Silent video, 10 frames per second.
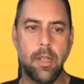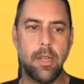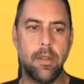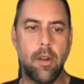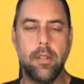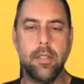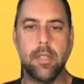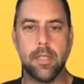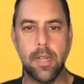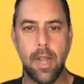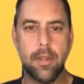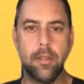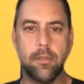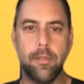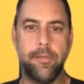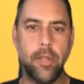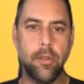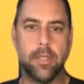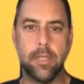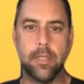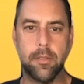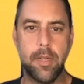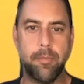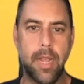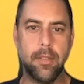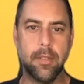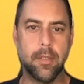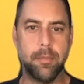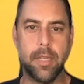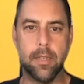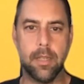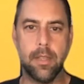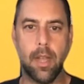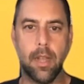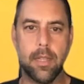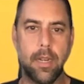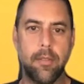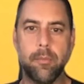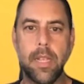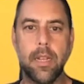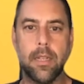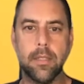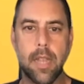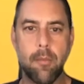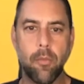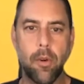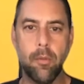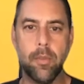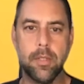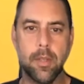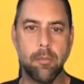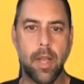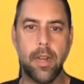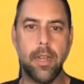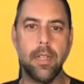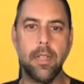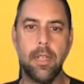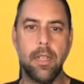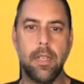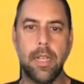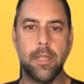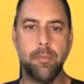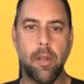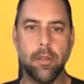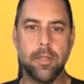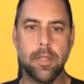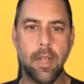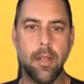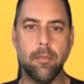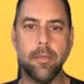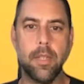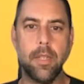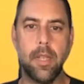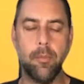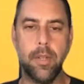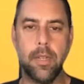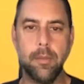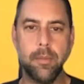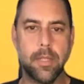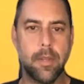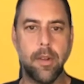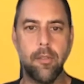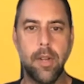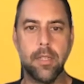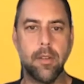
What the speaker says: nurses and doctors refusing to treat patients because they thought that even being in the same room with somebody exposed them and put them at risk,